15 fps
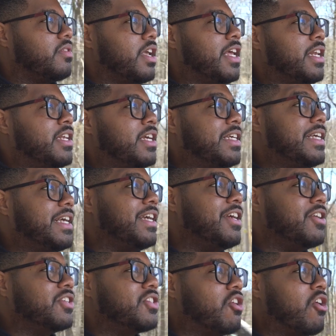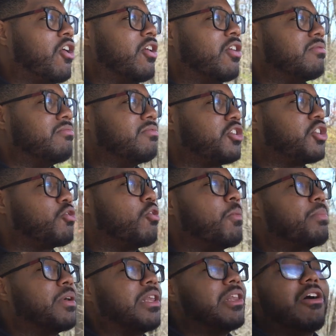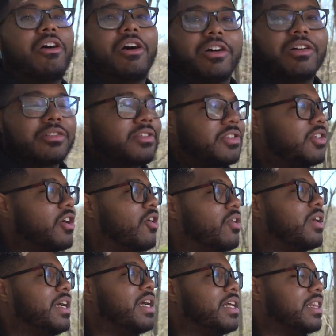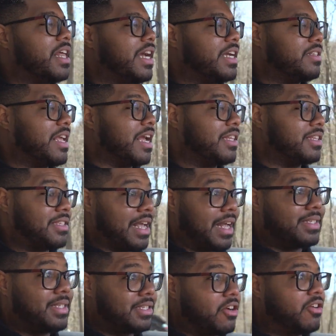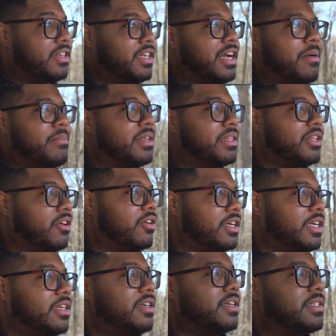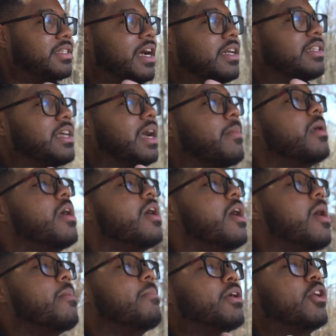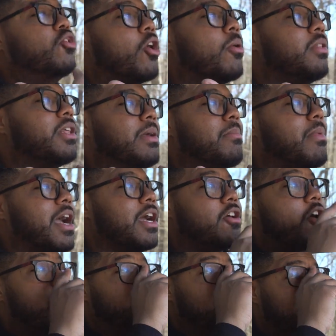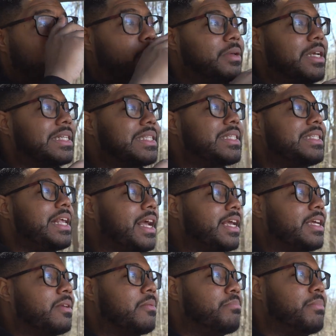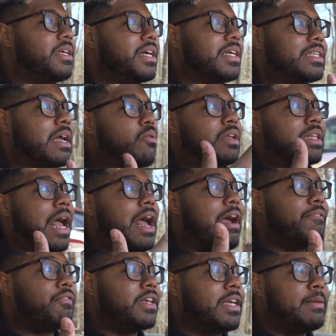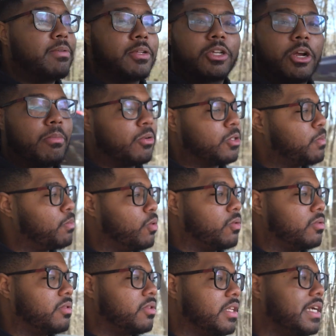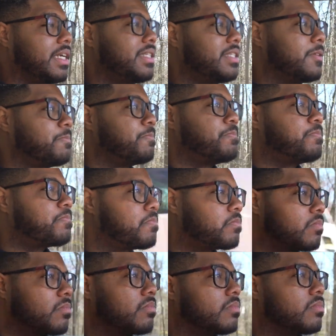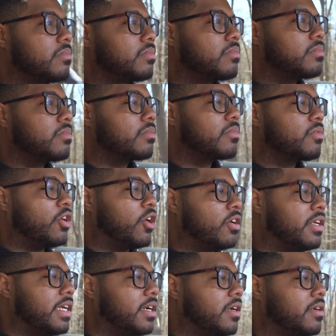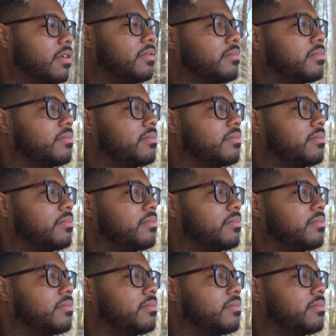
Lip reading: And the gears are short but long. So like that's third gear. I'm in third gear the entire time. But normally in my car I would have to be in second because I have to keep the turbo spooled. This, third gear.